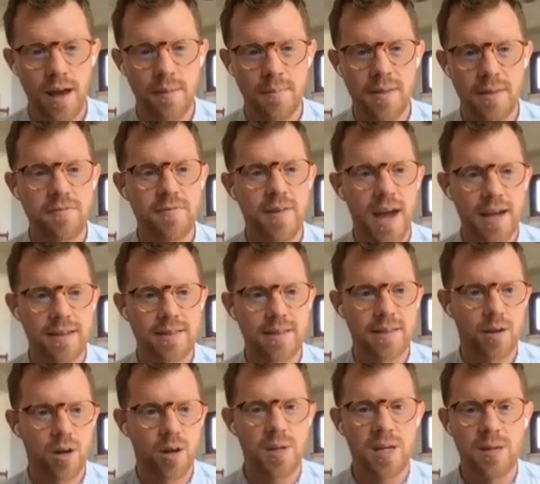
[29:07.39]
The fact that
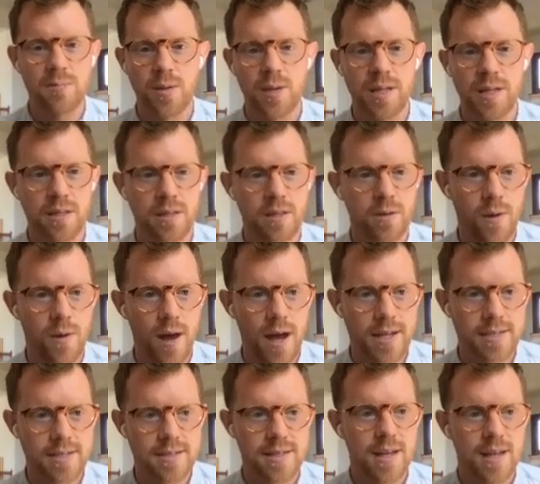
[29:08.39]
there are people in the
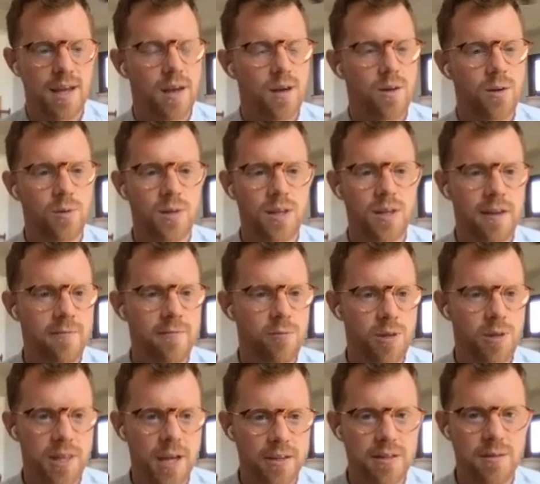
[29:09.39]
US who live
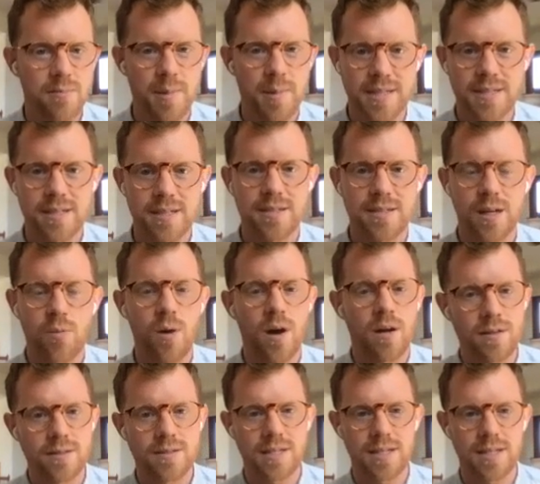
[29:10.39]
without the basics like
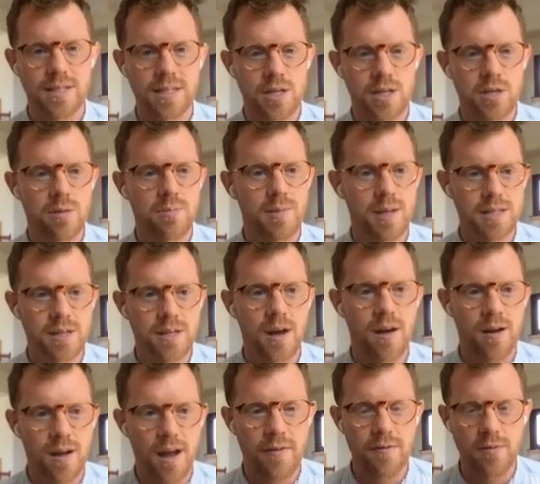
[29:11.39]
water and sanitation means
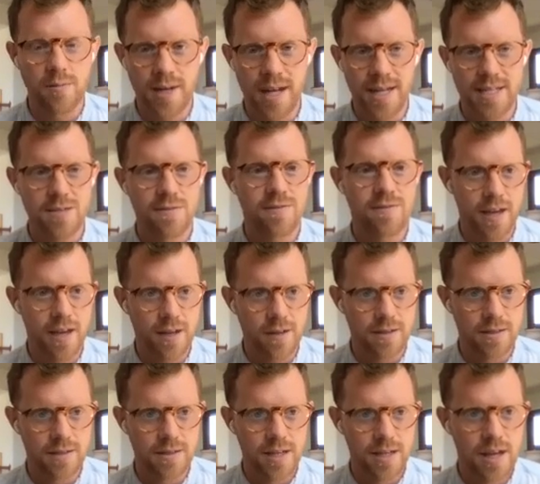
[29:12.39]
our government has
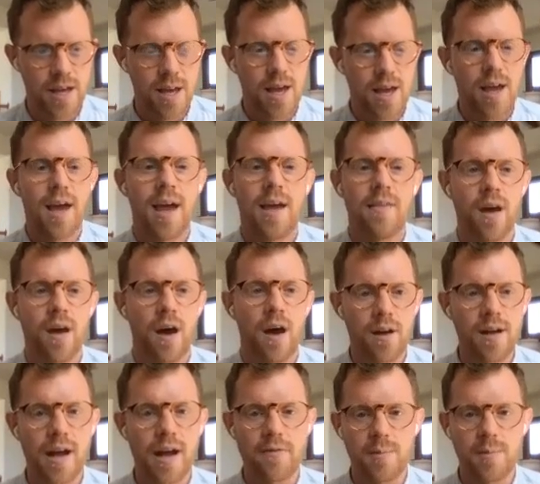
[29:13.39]
failed. And our
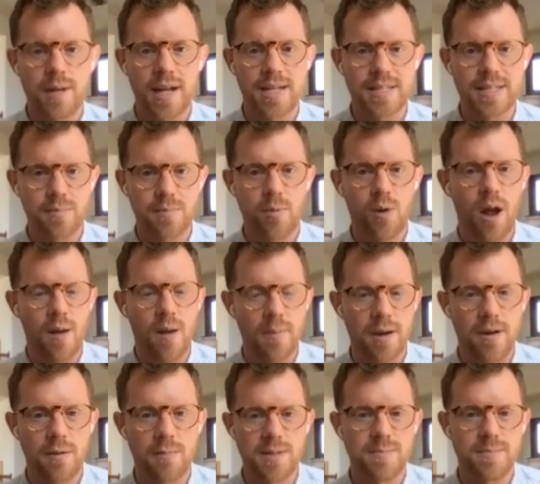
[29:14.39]
government has the
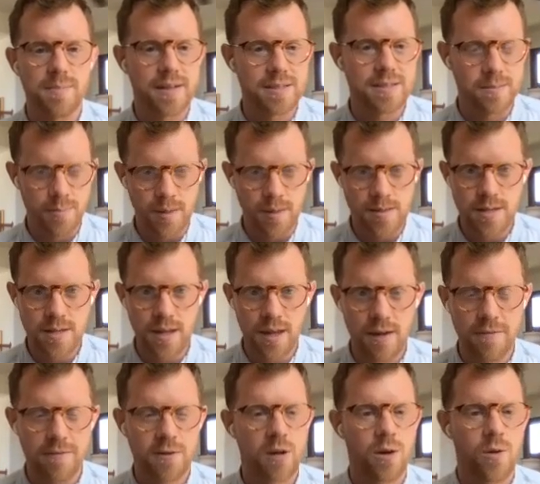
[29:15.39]
primary responsibility
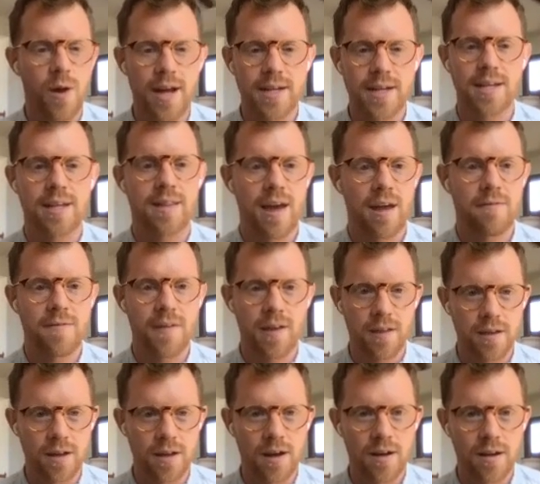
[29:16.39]
of correcting that
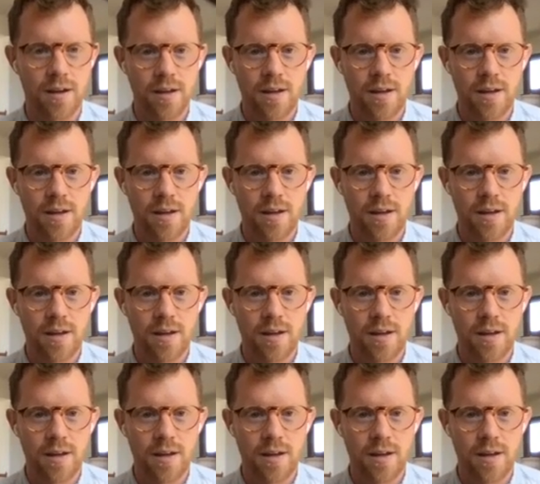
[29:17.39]
failure.